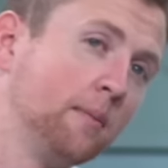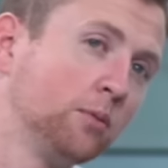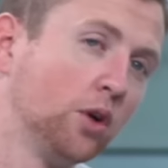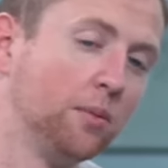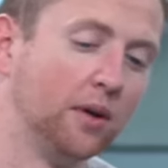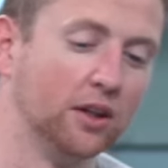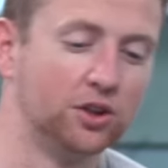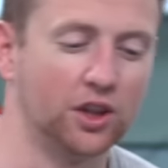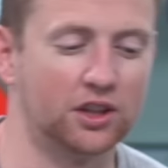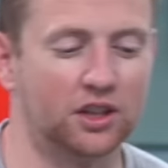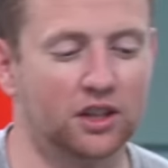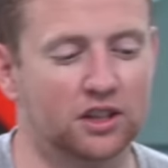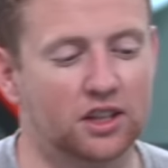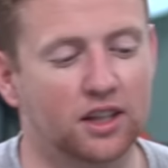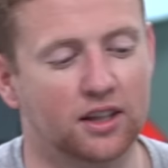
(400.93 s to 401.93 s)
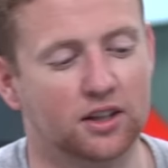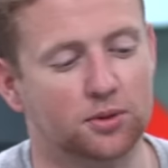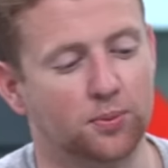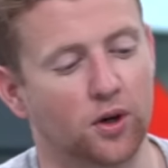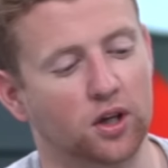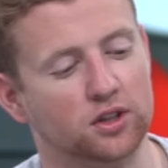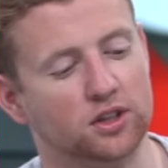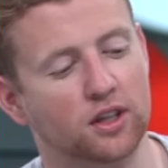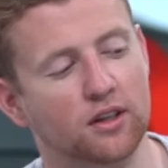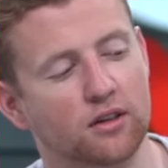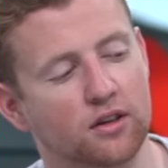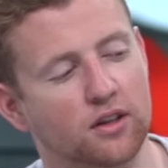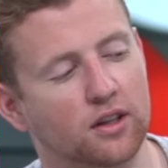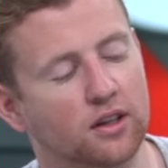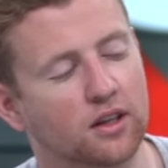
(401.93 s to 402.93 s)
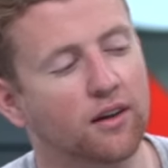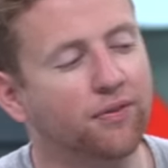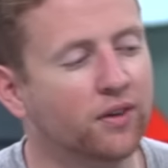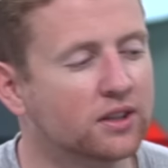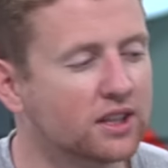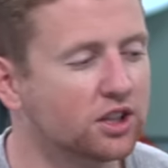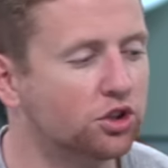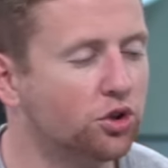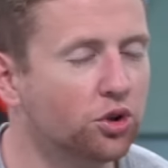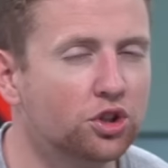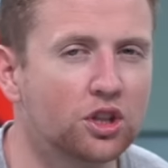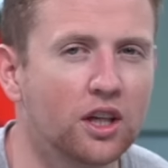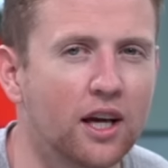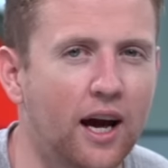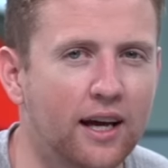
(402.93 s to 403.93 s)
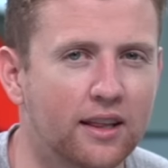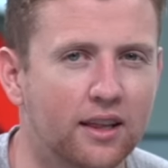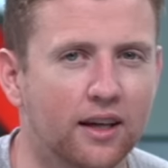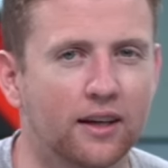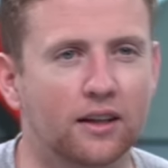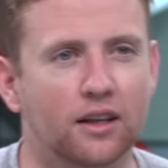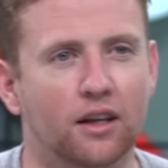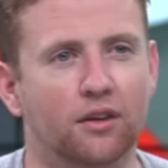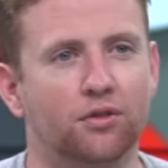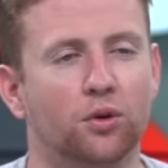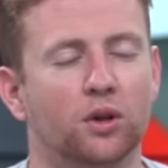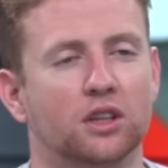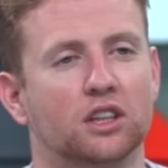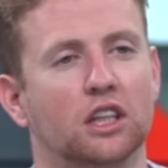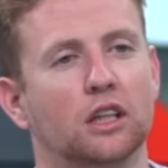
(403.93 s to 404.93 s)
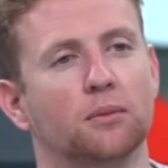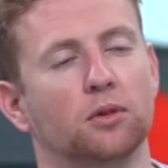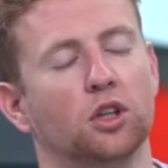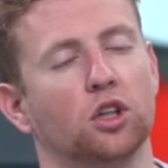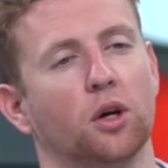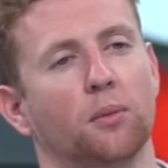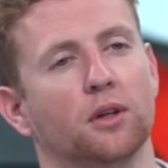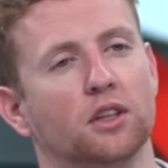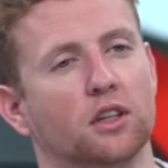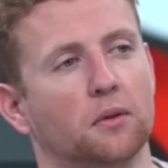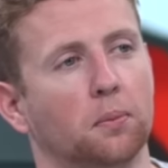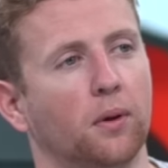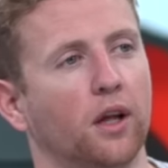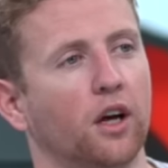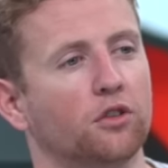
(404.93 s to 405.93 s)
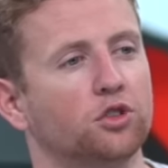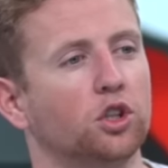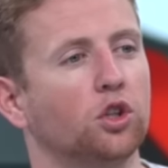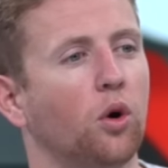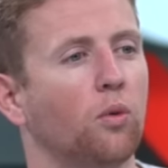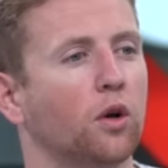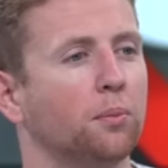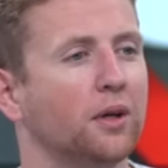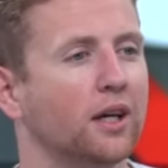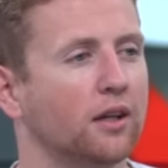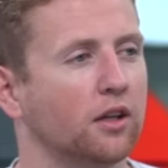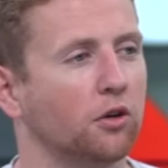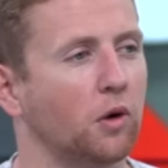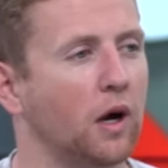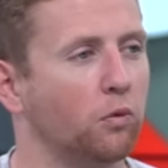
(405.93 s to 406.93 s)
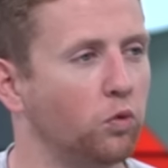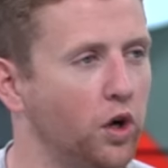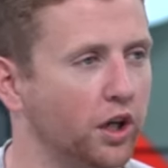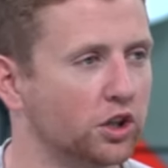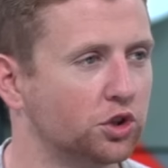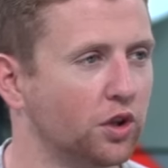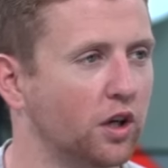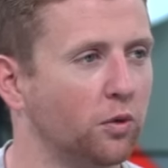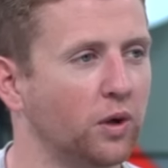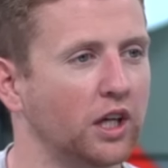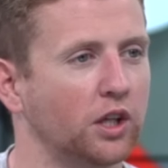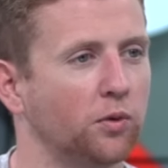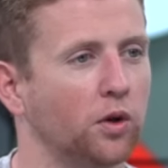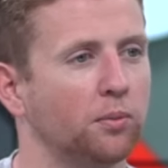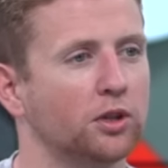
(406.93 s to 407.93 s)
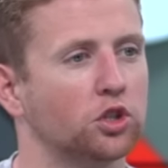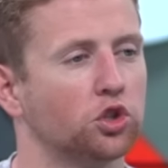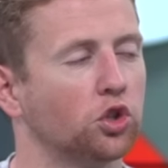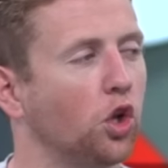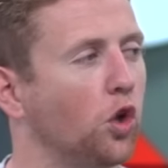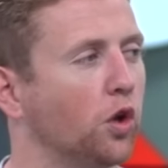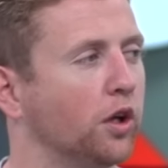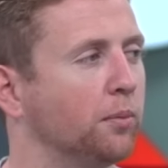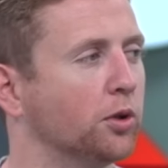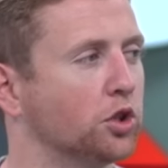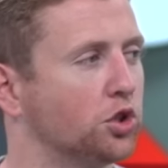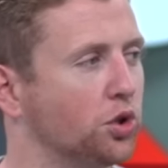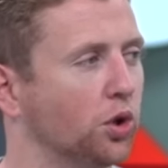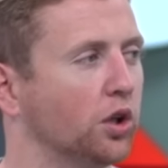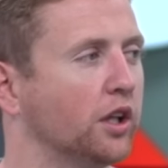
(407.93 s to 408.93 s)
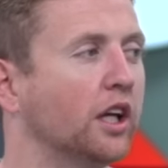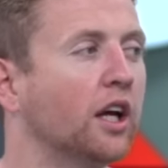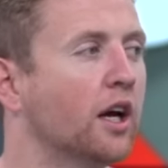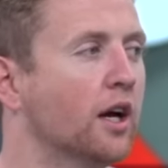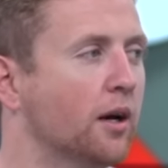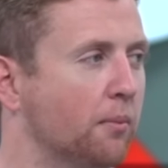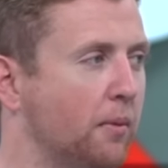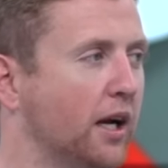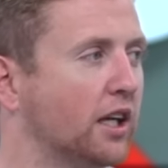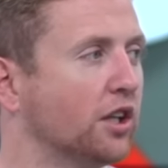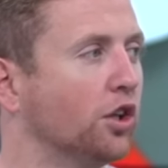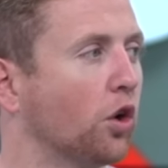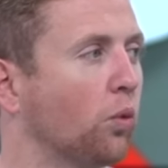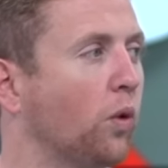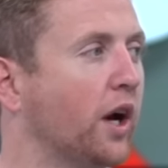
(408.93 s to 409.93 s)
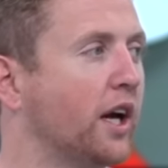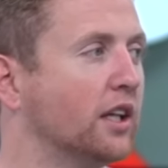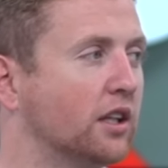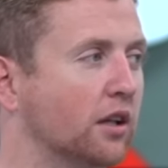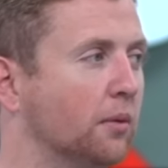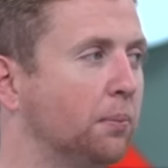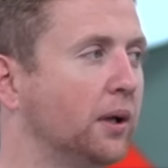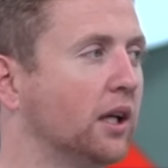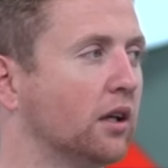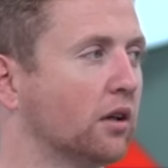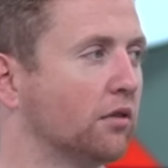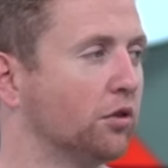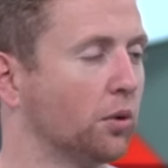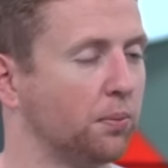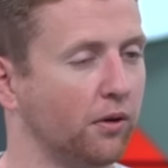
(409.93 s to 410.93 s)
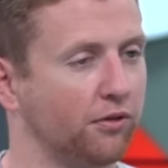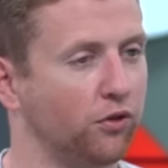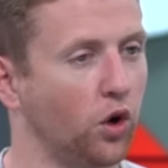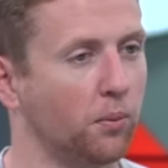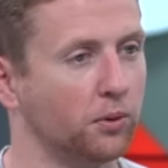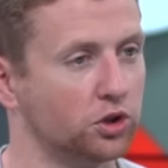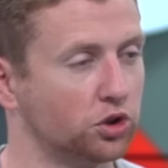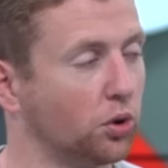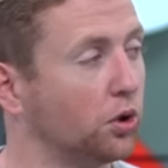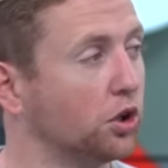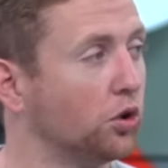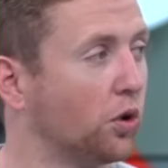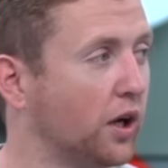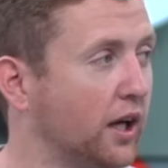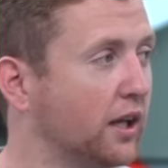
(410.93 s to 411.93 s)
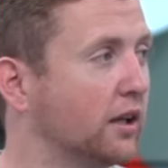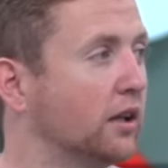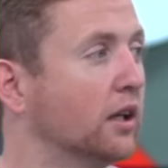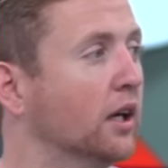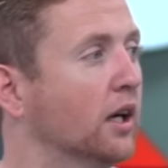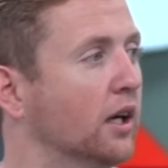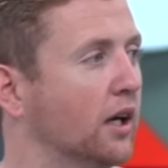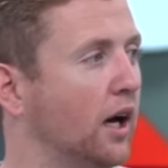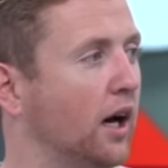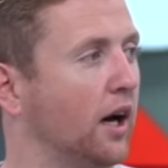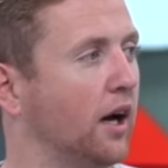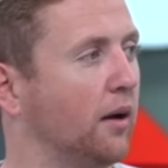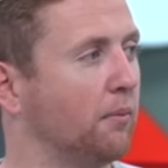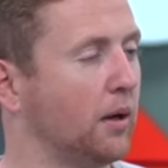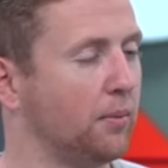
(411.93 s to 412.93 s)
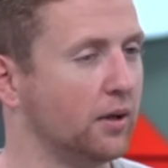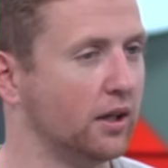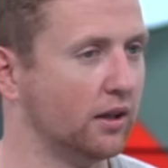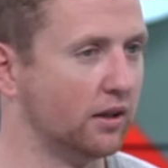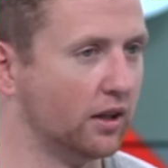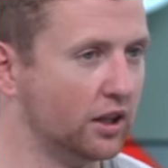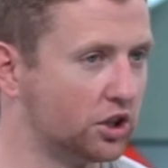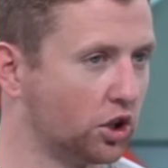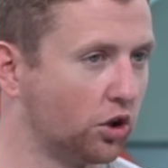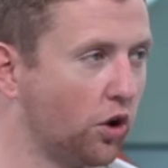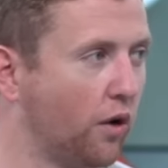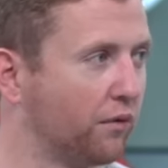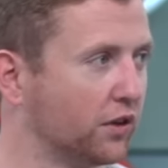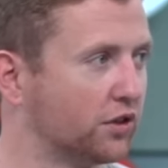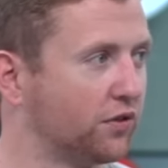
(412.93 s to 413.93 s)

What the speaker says: going to be interested to see the Spurs. The difference is, usually I think that if you're a team and you come into the playoffs, you don't want to be hitting the ground running straight away. You want to be slowly but surely making your way to the peak of your performance so that you're hitting maybe the Eastern Conference